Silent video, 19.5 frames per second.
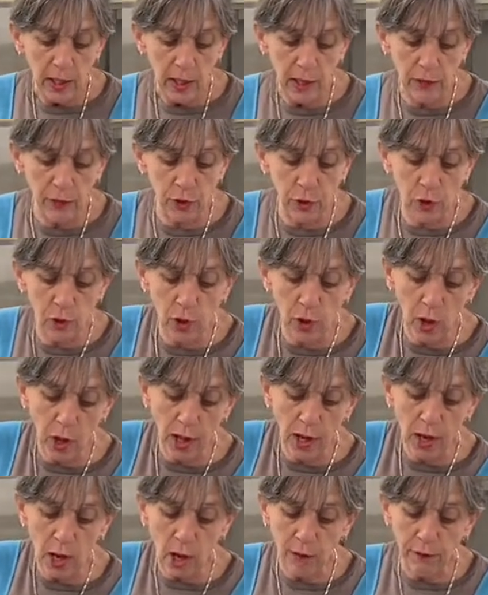If you're
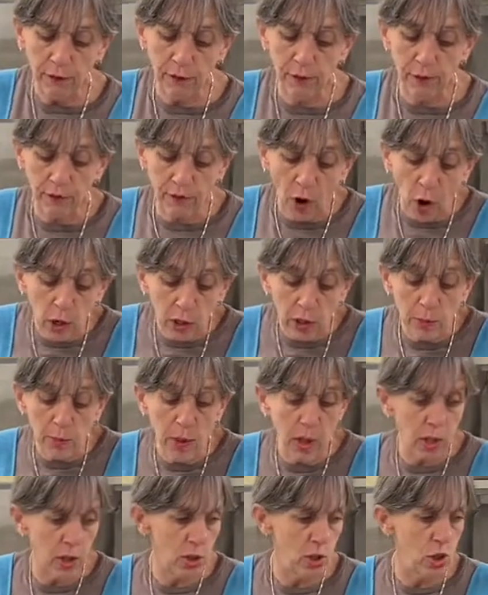not a farm
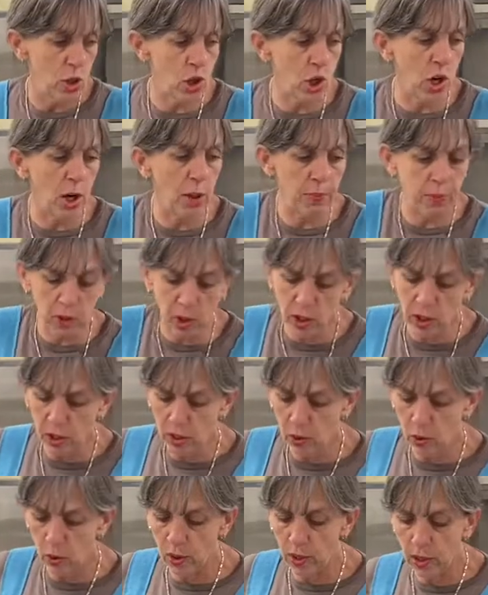shopper,
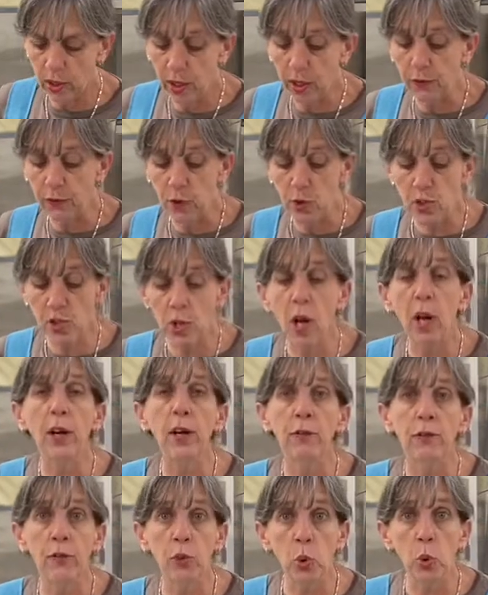or if there's not a
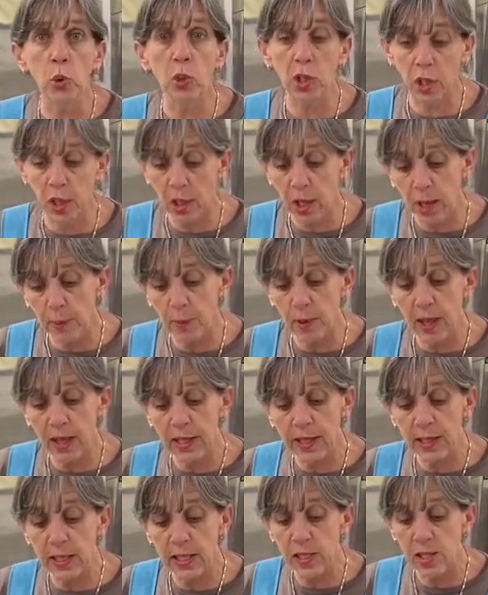food club
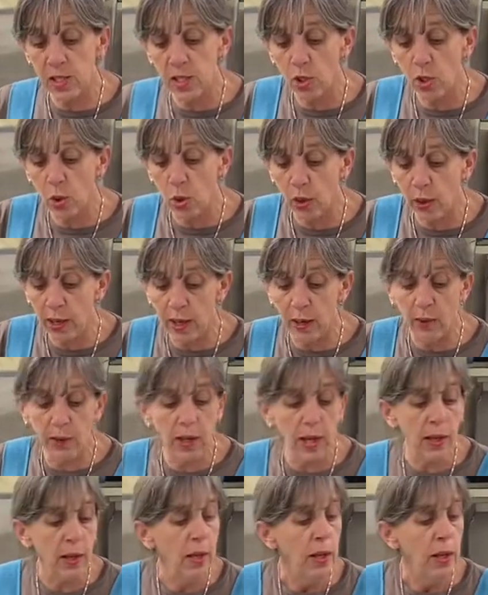like this in your area,